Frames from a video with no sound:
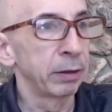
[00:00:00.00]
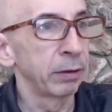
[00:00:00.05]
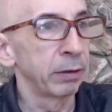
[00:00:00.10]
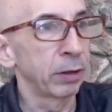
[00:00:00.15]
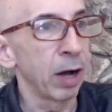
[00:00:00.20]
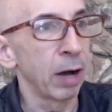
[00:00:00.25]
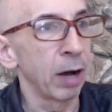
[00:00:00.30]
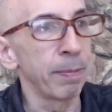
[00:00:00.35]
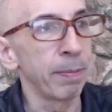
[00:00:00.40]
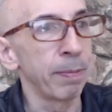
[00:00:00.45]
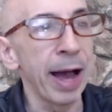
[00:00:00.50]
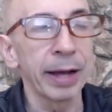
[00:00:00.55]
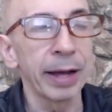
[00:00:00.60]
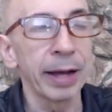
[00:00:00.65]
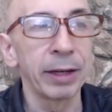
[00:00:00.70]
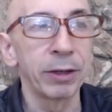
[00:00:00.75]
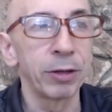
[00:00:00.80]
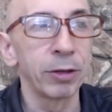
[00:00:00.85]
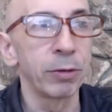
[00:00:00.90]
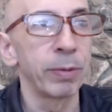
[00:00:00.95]
come back
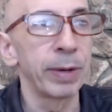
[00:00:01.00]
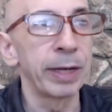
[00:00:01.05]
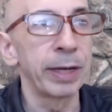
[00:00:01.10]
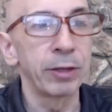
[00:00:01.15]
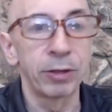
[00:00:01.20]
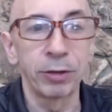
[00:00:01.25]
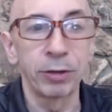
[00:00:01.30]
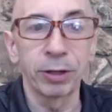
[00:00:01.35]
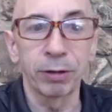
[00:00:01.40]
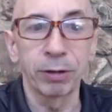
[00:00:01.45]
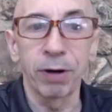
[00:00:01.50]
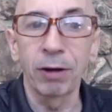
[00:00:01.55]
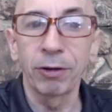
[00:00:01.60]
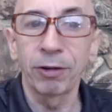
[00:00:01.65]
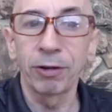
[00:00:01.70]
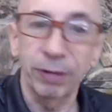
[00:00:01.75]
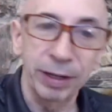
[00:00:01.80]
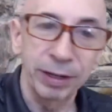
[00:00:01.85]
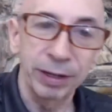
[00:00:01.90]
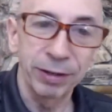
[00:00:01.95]
in 2 weeks, do your
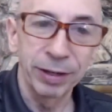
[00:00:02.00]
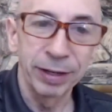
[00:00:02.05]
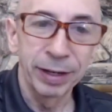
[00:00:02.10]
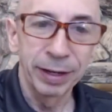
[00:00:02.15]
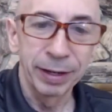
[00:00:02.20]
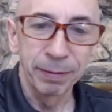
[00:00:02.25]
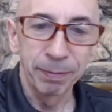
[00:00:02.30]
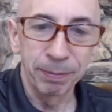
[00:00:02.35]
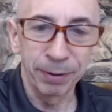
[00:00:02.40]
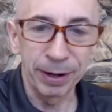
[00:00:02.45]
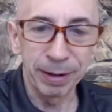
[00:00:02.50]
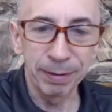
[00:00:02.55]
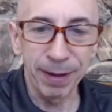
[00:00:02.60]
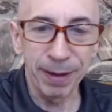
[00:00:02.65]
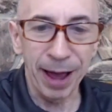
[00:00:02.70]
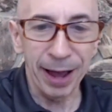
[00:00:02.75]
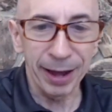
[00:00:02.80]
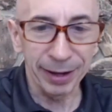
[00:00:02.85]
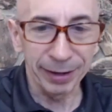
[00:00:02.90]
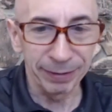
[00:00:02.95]
groceries, bring
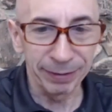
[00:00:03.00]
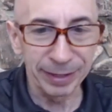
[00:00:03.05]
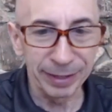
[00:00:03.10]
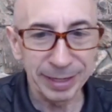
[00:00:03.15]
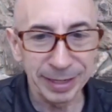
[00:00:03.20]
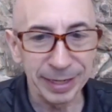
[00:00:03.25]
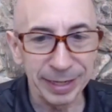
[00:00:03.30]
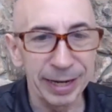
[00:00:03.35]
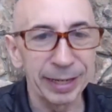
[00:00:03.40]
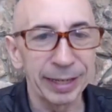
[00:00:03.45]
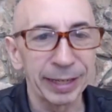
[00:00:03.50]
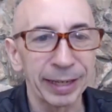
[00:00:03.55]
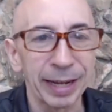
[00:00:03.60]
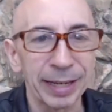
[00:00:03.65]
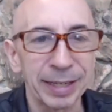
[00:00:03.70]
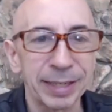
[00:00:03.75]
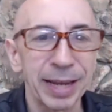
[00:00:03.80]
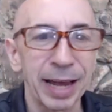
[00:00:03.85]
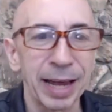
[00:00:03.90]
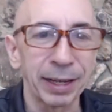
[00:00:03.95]
back a receipt, and
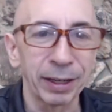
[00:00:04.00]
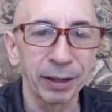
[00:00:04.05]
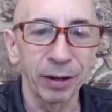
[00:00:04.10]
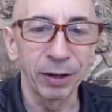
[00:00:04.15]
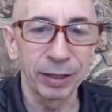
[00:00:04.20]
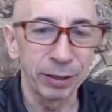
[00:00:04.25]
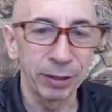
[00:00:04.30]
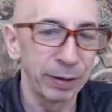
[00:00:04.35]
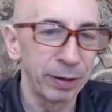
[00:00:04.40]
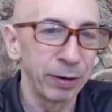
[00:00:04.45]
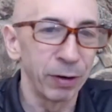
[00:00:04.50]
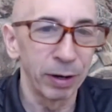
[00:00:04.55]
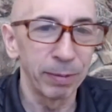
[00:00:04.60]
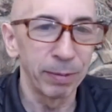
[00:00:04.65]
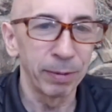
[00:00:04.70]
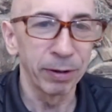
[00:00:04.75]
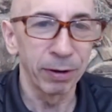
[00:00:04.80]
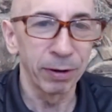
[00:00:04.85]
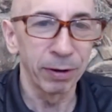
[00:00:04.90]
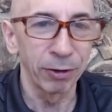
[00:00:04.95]
let's take a look, do a
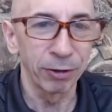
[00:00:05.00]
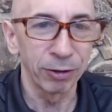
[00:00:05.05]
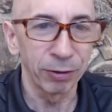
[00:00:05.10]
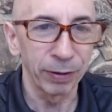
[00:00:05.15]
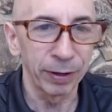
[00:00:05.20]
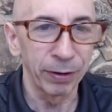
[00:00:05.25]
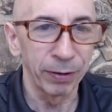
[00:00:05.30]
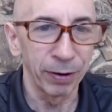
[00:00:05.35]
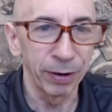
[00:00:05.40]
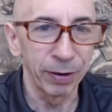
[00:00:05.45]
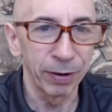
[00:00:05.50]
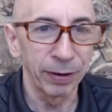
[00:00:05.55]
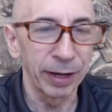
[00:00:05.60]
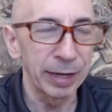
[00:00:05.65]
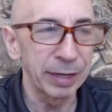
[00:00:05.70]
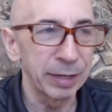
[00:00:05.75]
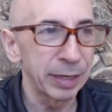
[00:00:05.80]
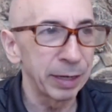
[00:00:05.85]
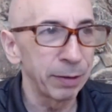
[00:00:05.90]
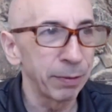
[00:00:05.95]
normal grocery order, and
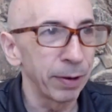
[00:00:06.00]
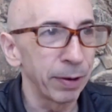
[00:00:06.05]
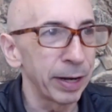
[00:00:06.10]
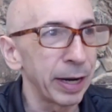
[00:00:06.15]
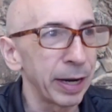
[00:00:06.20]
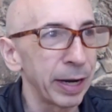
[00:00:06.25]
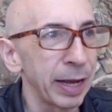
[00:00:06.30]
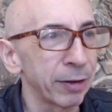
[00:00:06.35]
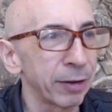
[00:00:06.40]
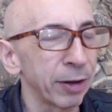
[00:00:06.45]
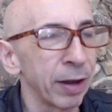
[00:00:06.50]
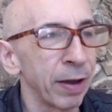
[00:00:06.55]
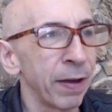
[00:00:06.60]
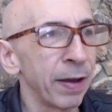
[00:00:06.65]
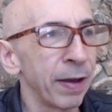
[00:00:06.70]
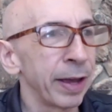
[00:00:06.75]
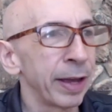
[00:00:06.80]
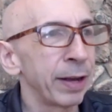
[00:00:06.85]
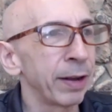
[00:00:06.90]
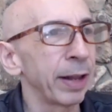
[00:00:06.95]
let's see what it is.
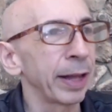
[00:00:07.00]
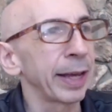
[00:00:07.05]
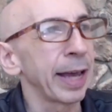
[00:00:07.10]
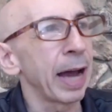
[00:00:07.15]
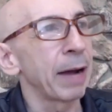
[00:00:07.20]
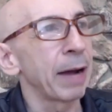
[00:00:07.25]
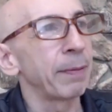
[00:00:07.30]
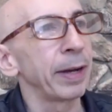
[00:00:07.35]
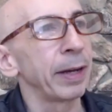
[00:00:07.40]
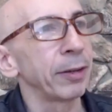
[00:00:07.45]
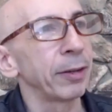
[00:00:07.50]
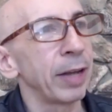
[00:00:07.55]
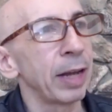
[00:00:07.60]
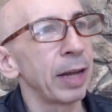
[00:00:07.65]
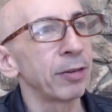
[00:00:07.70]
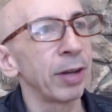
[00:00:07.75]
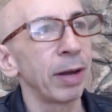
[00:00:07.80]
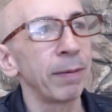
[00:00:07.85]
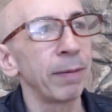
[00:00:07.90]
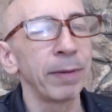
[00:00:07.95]
Like Gabrielle
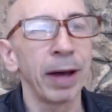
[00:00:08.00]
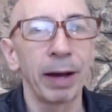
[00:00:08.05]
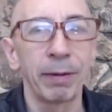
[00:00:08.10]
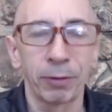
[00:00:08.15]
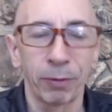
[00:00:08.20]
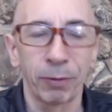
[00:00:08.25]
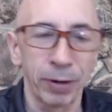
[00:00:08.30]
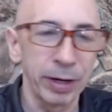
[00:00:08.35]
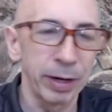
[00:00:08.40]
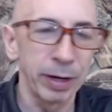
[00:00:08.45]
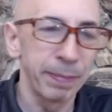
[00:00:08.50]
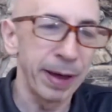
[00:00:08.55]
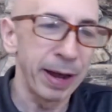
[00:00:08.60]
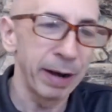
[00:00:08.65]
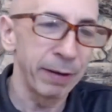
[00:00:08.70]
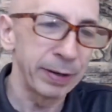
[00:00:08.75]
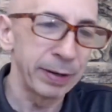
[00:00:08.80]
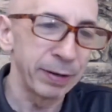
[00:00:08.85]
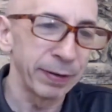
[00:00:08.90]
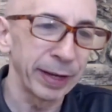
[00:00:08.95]
says, sometimes one of the
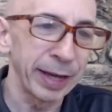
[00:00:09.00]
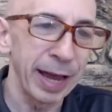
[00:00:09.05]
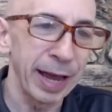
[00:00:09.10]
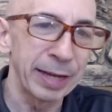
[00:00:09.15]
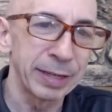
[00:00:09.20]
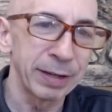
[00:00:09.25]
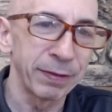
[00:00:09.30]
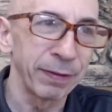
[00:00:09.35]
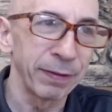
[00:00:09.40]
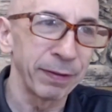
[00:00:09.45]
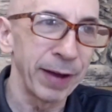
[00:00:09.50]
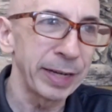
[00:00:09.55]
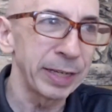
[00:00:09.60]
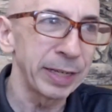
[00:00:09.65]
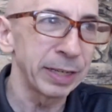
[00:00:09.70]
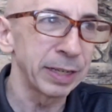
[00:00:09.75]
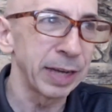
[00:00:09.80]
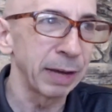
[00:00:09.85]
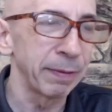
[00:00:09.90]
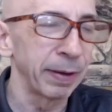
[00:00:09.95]
benefits of a case
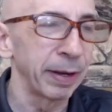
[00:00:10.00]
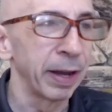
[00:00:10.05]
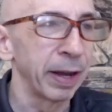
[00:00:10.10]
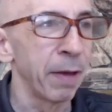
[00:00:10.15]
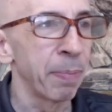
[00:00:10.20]
information statement